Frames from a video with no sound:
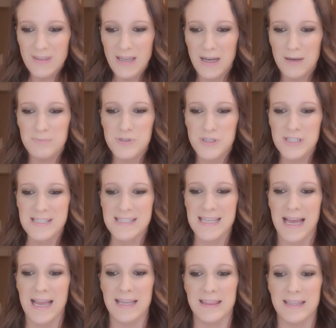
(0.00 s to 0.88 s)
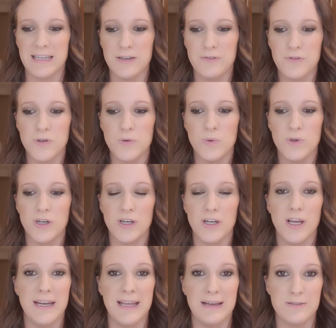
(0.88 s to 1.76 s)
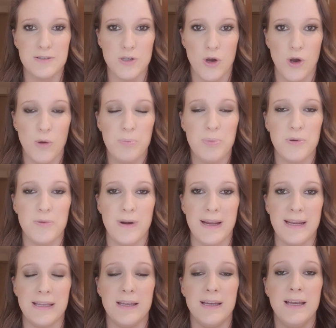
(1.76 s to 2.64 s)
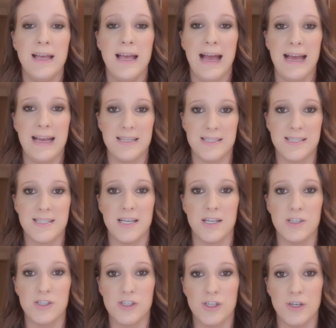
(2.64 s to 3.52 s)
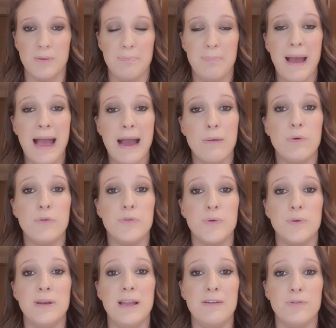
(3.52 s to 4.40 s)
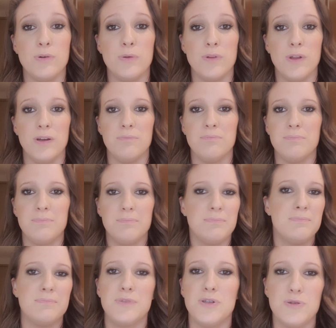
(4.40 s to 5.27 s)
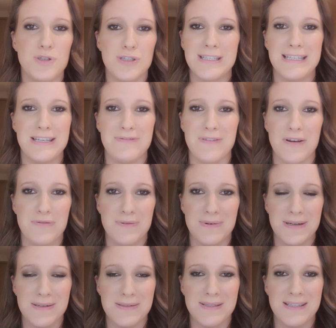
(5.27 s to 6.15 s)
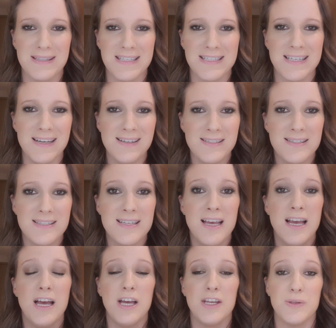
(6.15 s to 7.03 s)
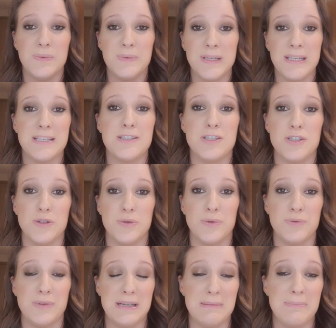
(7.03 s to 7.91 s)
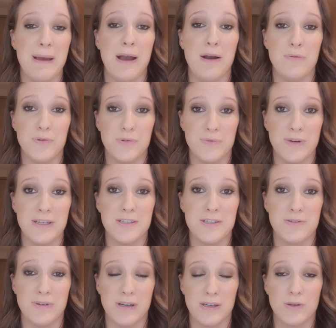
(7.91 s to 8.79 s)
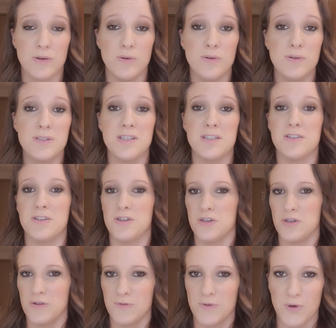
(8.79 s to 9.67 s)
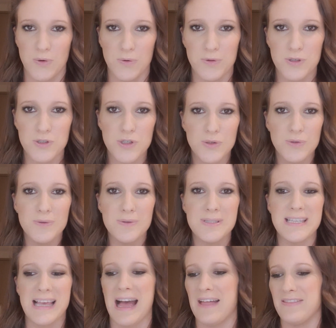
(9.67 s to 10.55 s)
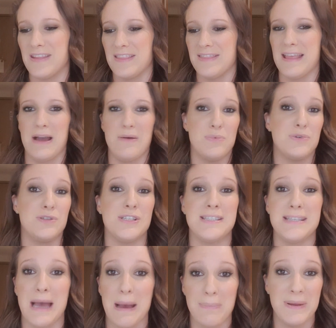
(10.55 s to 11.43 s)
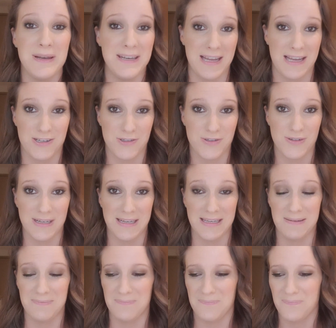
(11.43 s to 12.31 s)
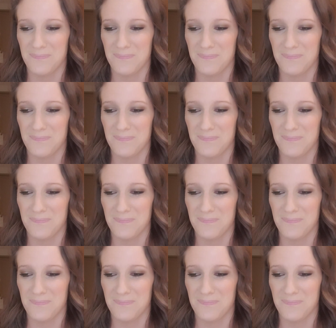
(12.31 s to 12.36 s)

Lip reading: I'm just saying that if you want to learn how to operate at such a powerful level that you just leave everyone else in the dust, you need to do a really powerful rent-to-rent course so that you've got all the tools, and then that will just happen naturally.